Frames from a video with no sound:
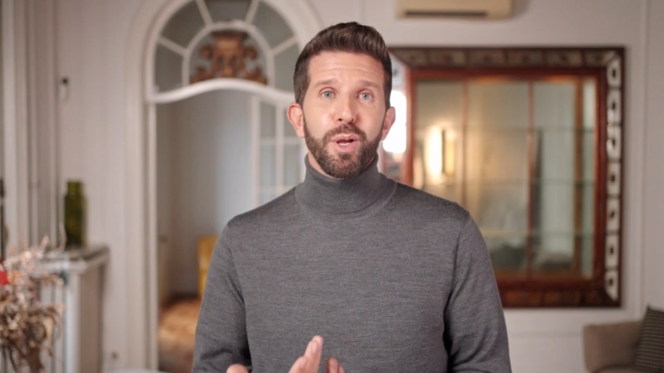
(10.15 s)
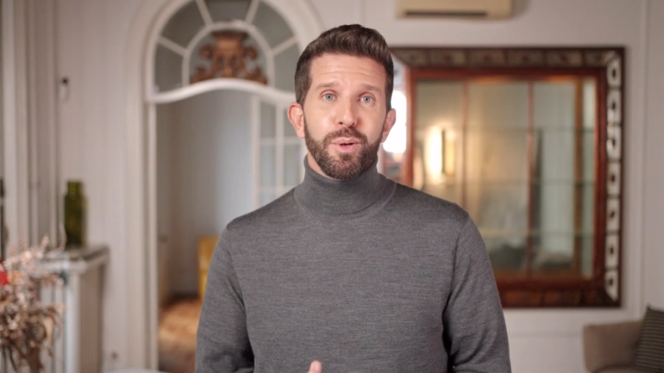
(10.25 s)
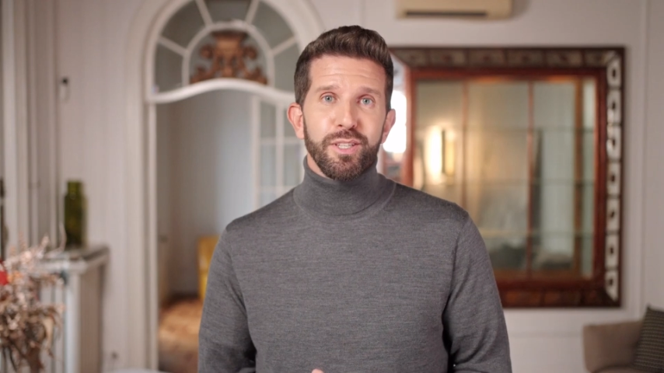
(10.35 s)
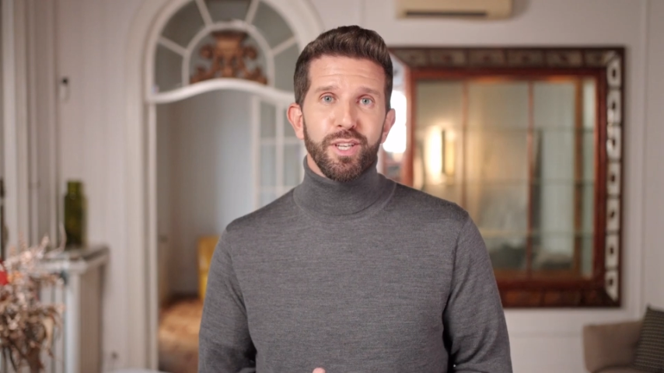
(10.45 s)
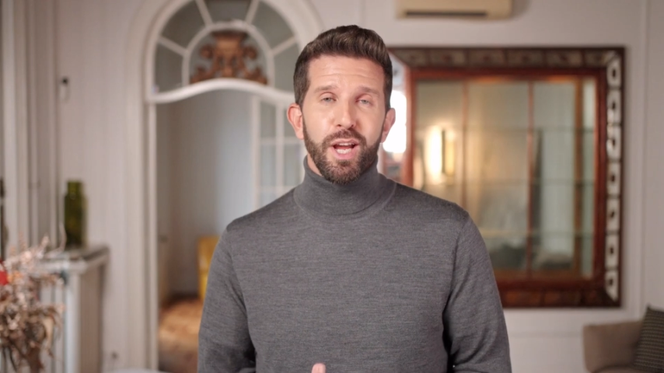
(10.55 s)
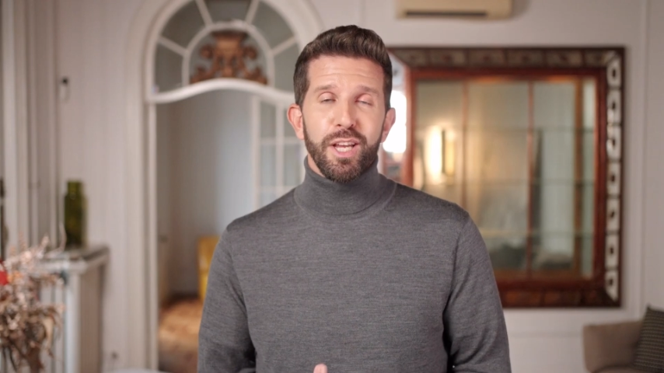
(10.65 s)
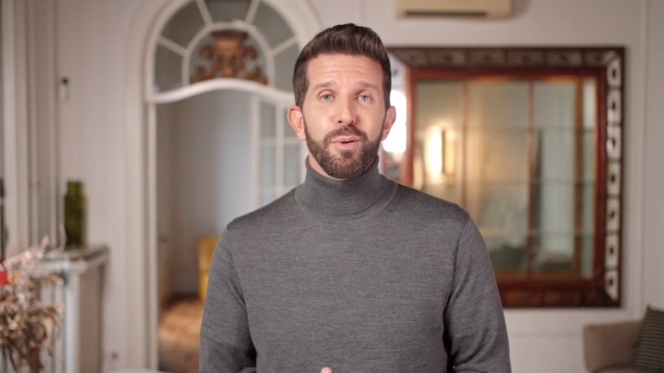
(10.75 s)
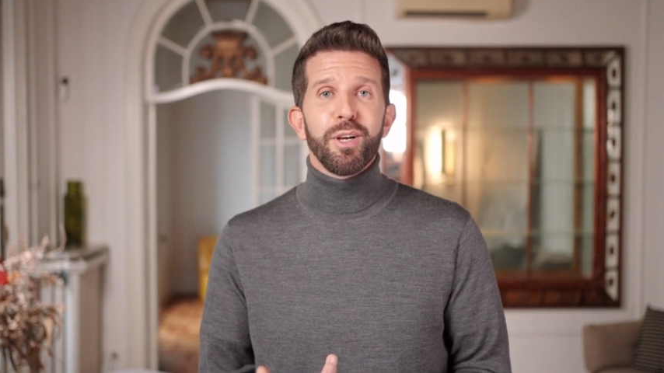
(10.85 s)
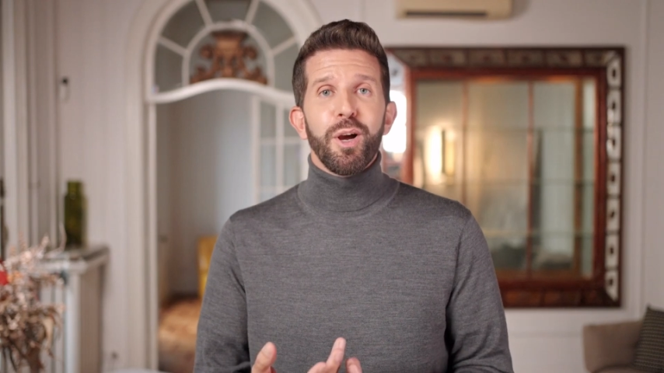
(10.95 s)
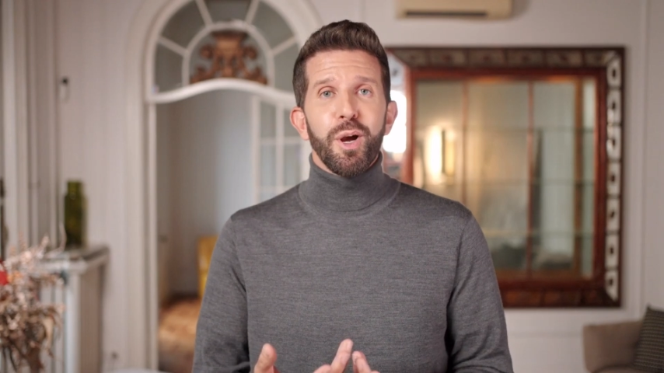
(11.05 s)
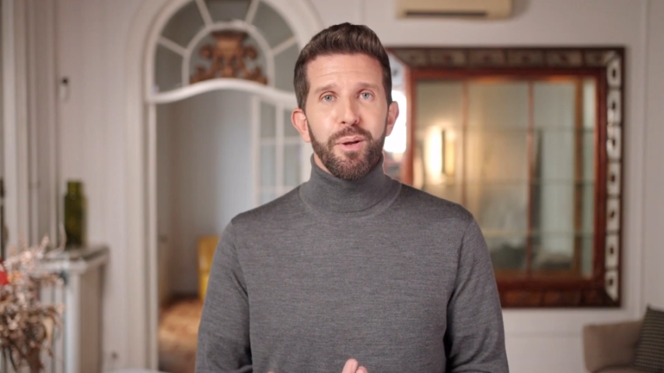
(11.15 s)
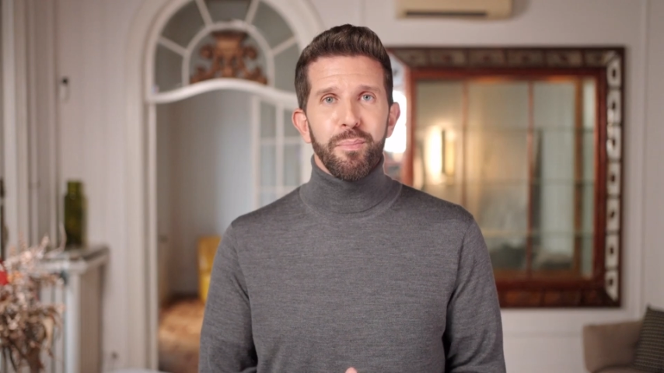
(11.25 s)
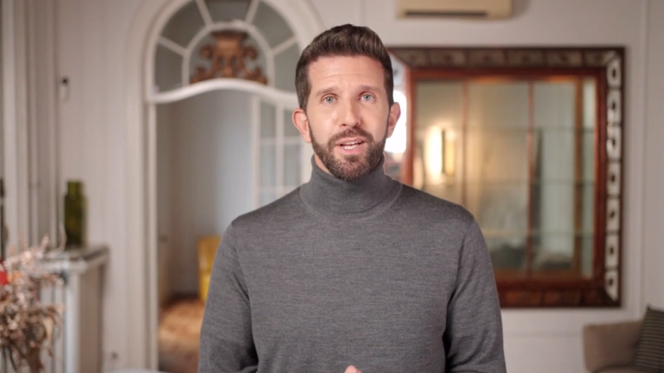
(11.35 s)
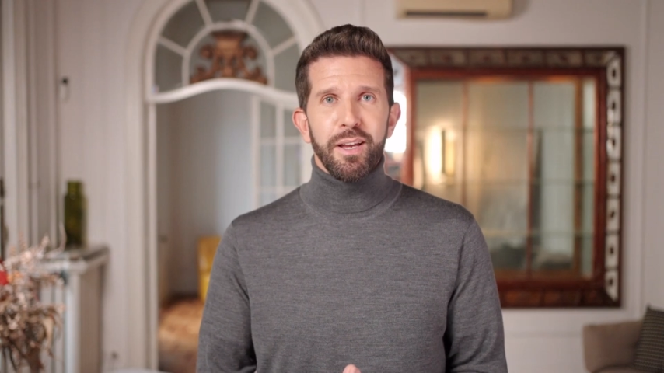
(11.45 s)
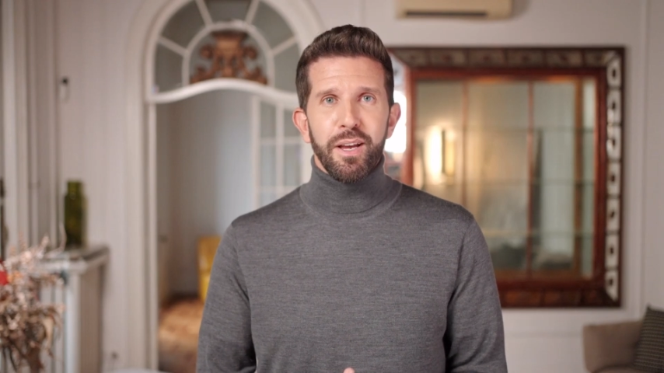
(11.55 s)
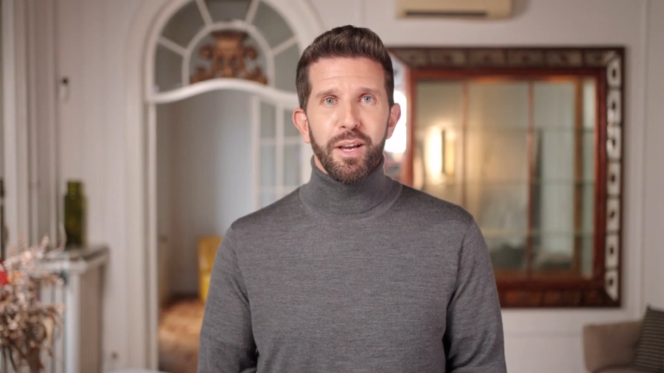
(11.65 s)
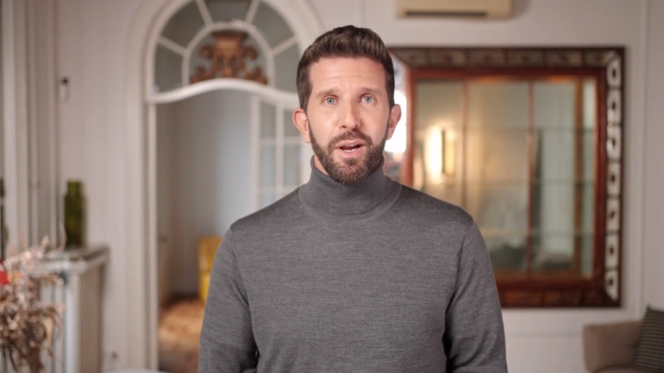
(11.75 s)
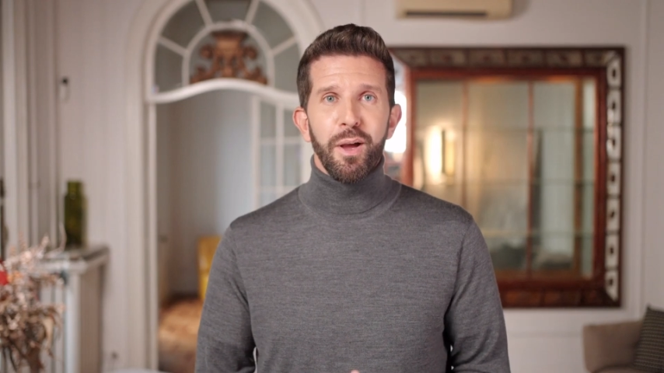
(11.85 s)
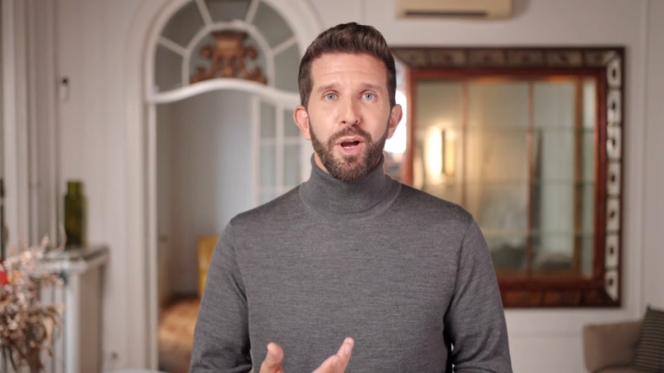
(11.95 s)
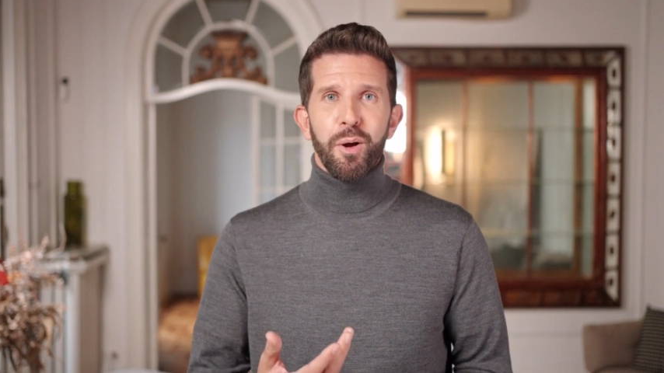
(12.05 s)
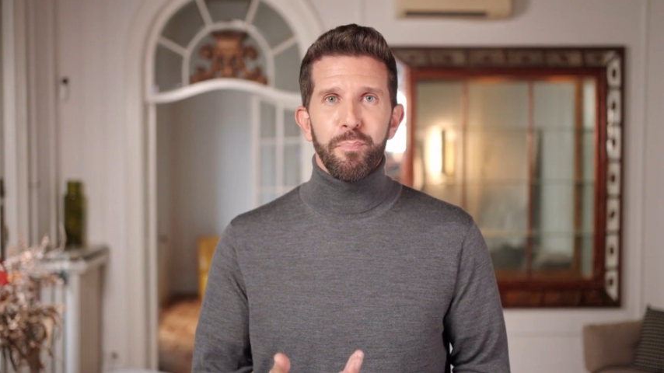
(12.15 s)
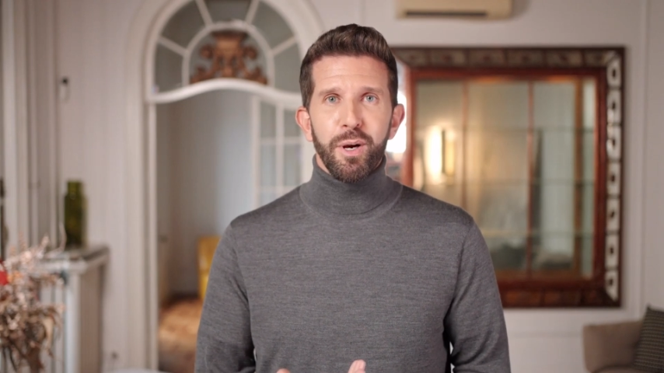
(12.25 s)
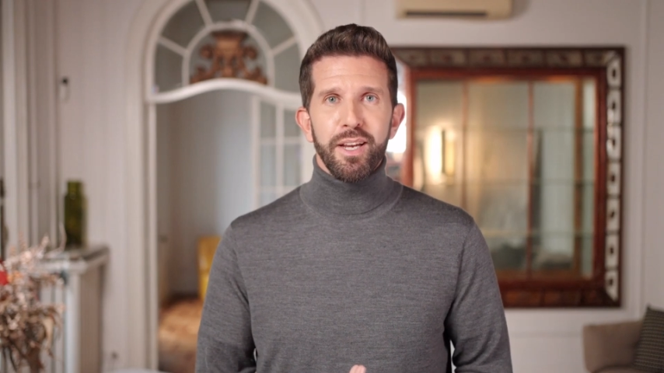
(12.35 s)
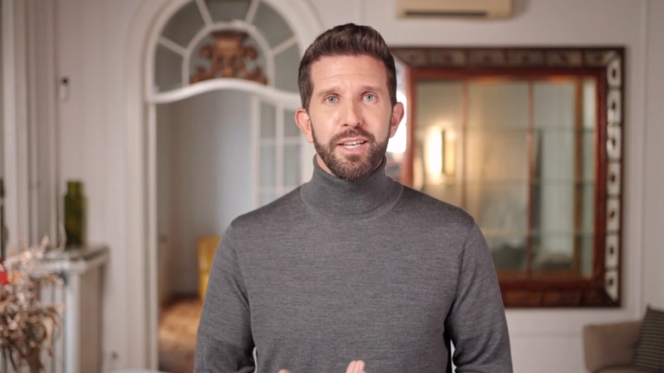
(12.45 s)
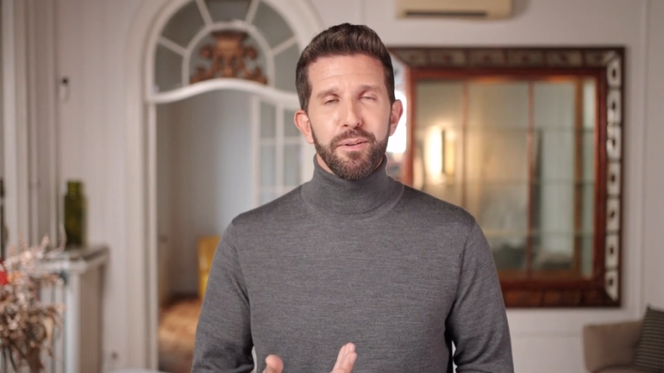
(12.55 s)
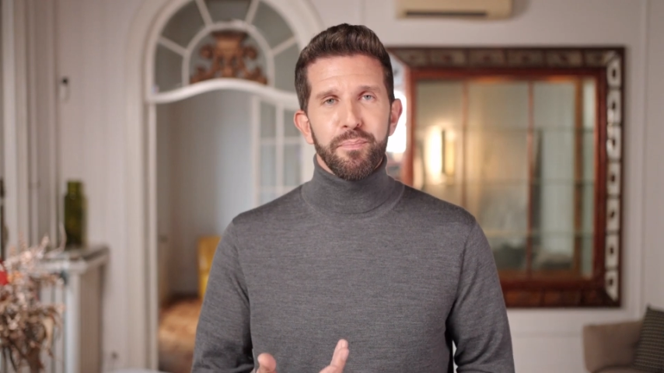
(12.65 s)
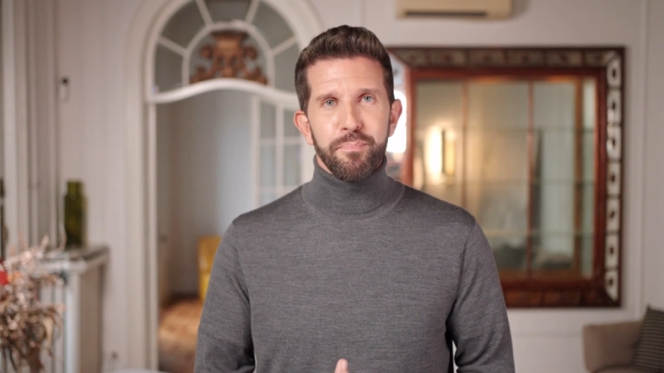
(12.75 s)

our entire economy, our money,